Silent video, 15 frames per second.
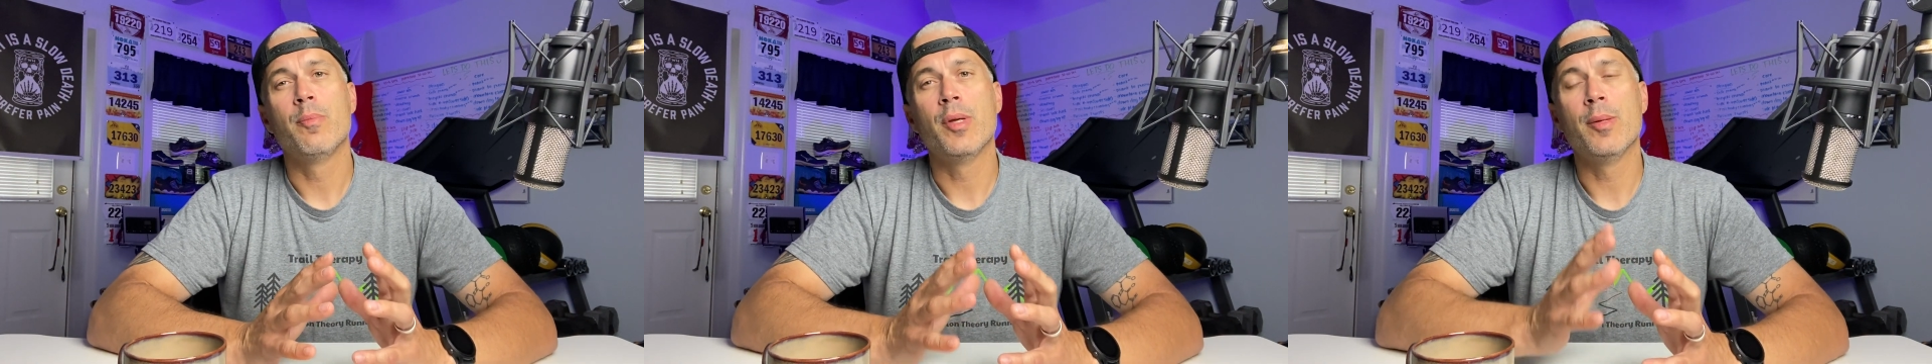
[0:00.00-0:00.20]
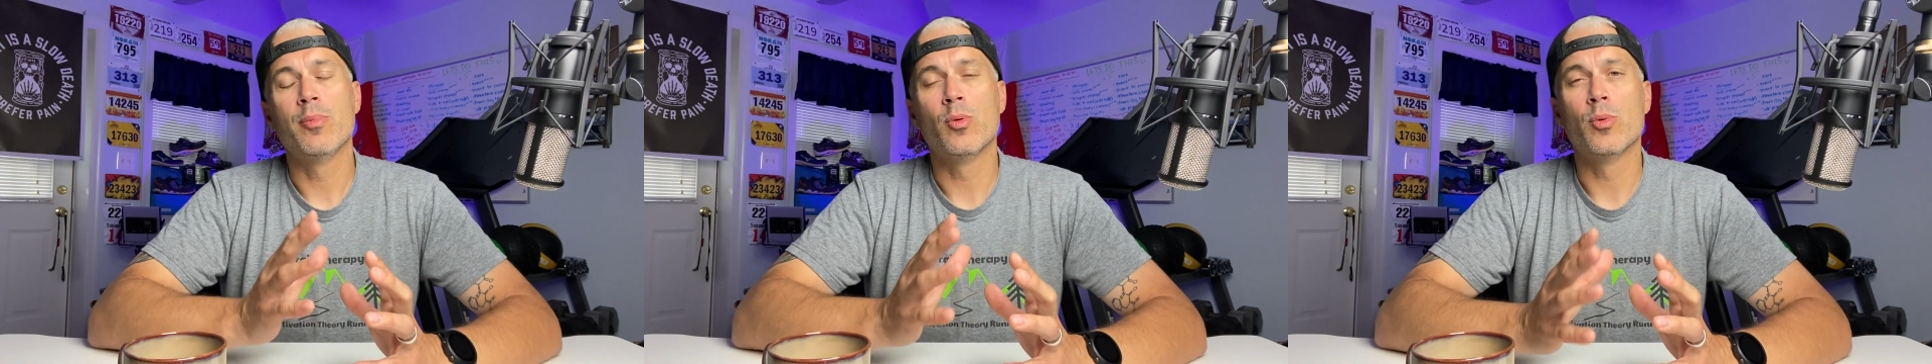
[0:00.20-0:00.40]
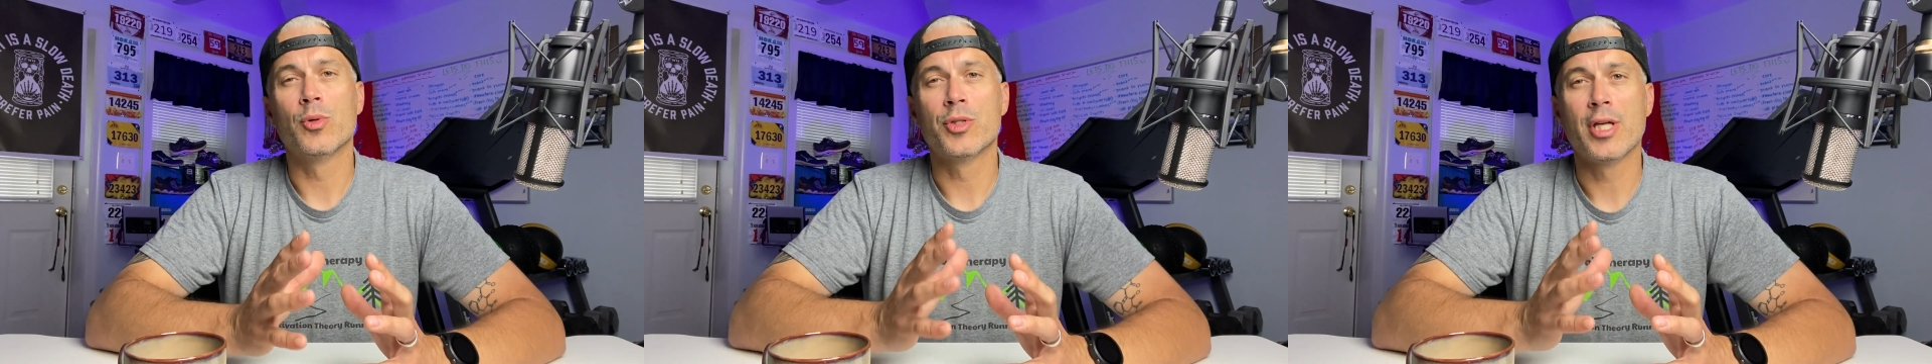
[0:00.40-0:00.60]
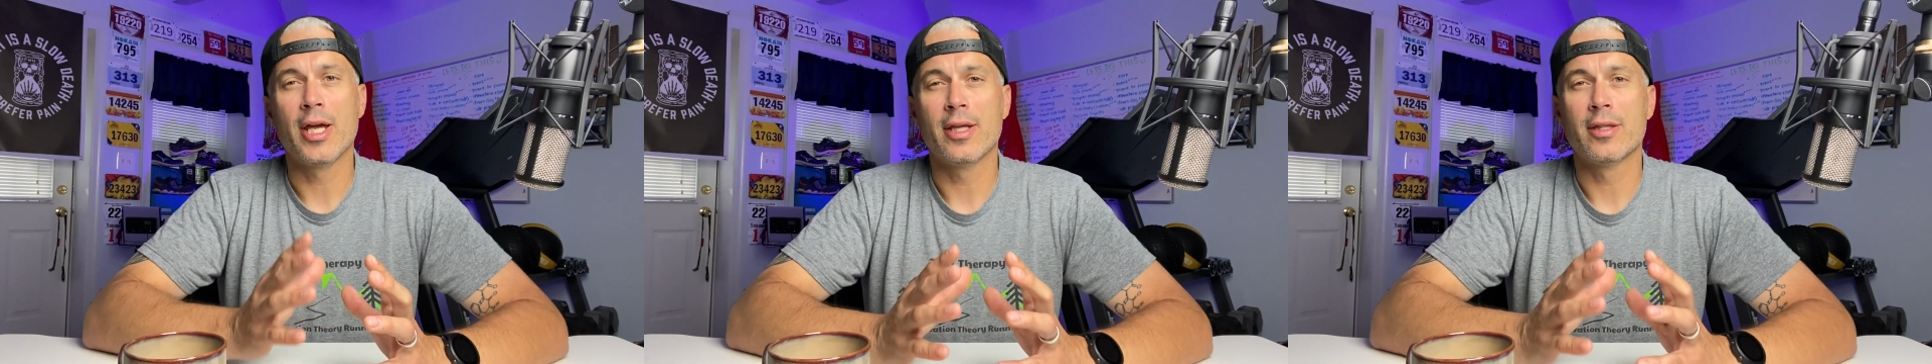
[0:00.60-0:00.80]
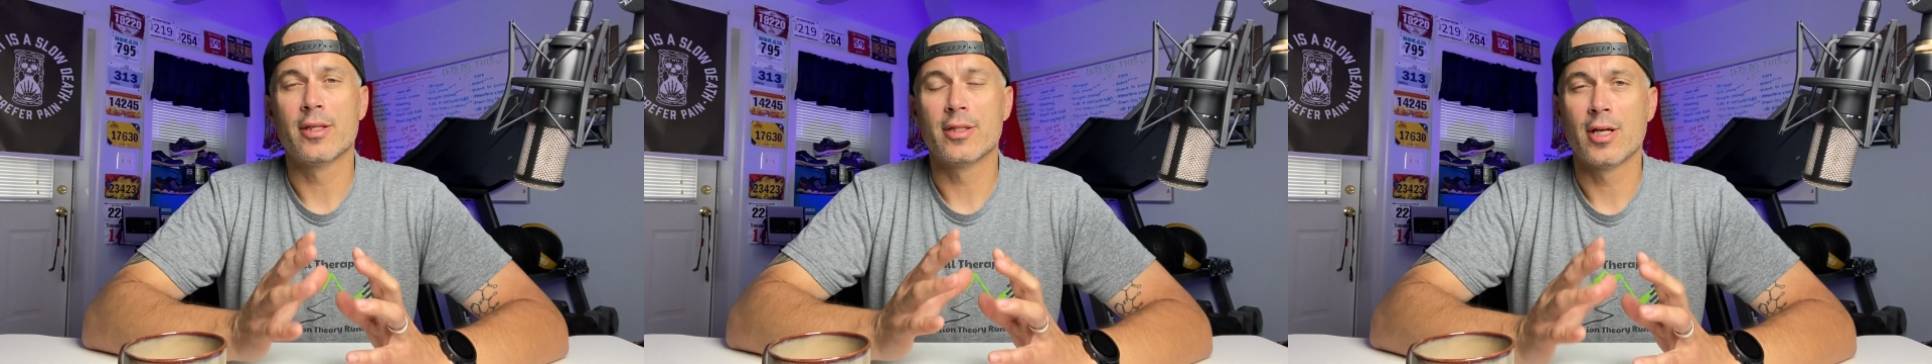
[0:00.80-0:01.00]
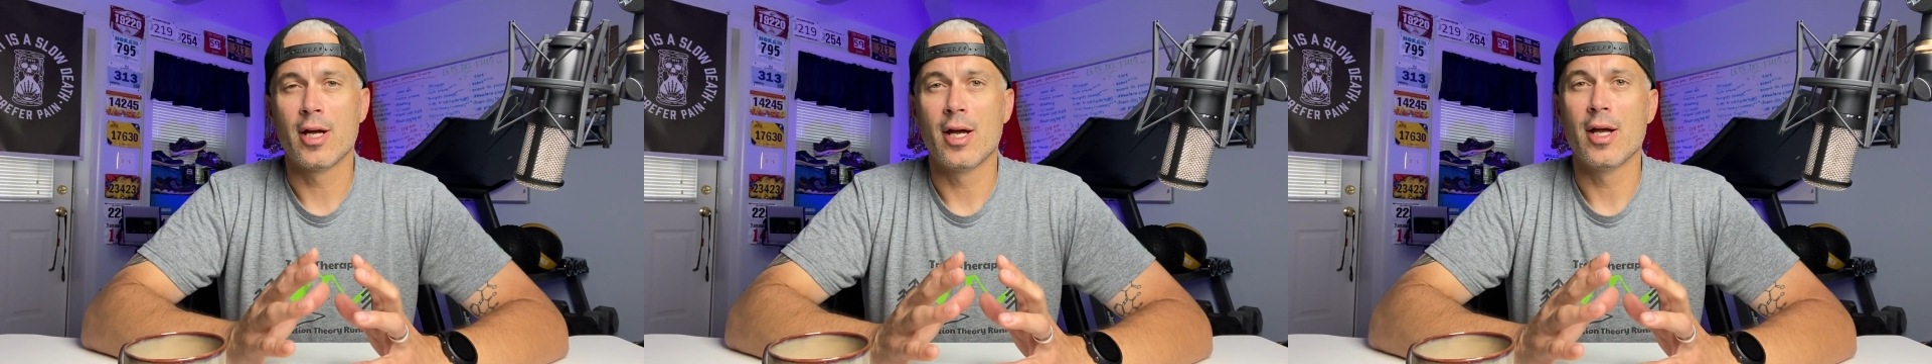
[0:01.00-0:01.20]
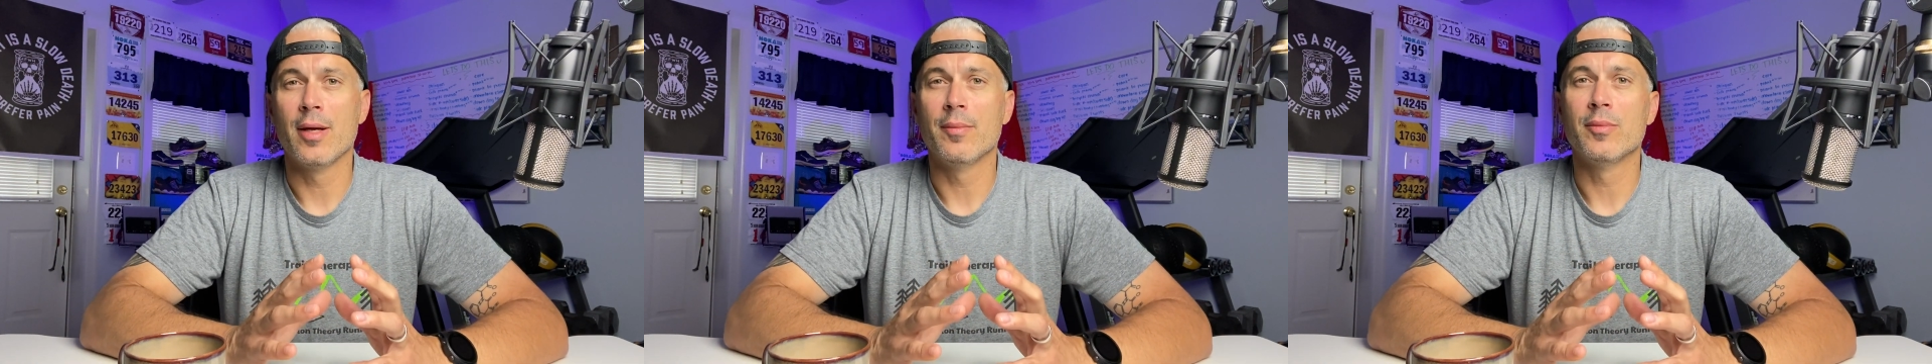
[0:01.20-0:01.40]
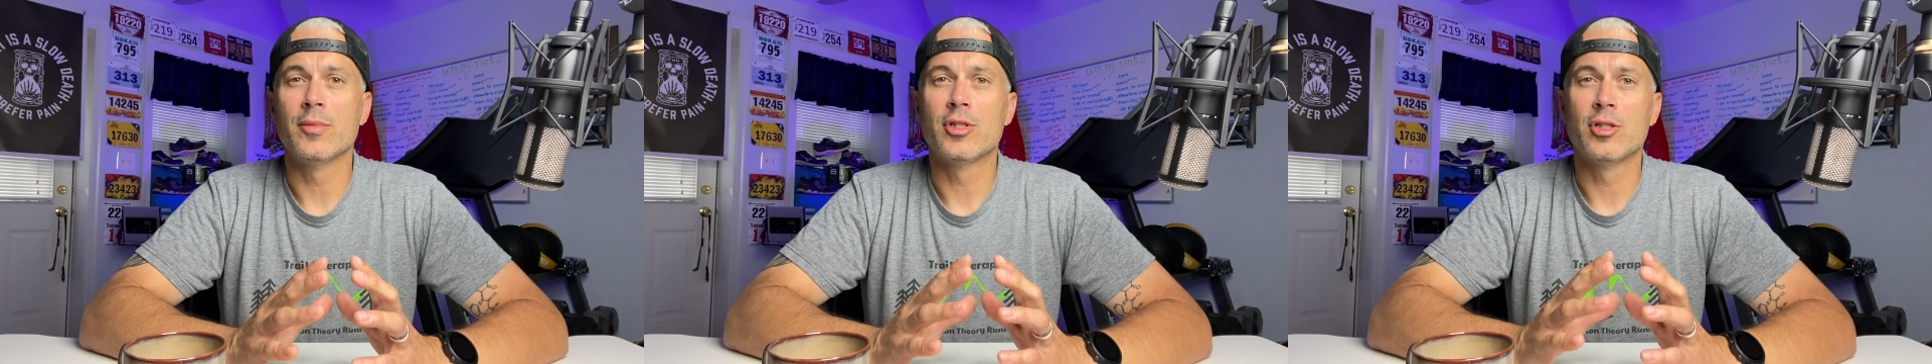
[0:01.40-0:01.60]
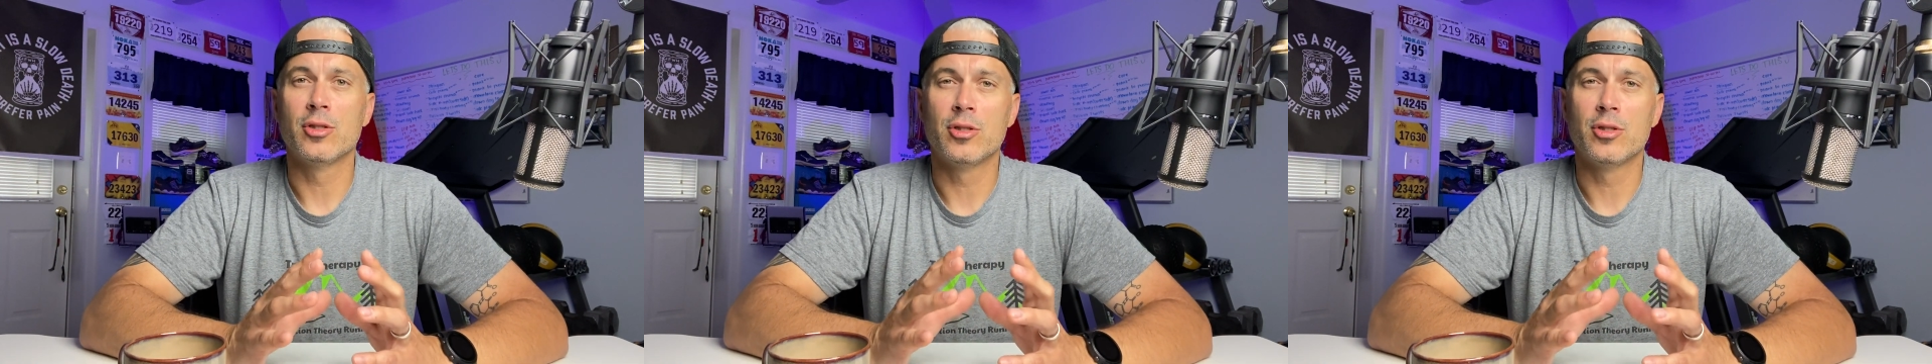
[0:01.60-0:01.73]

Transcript: people will take the time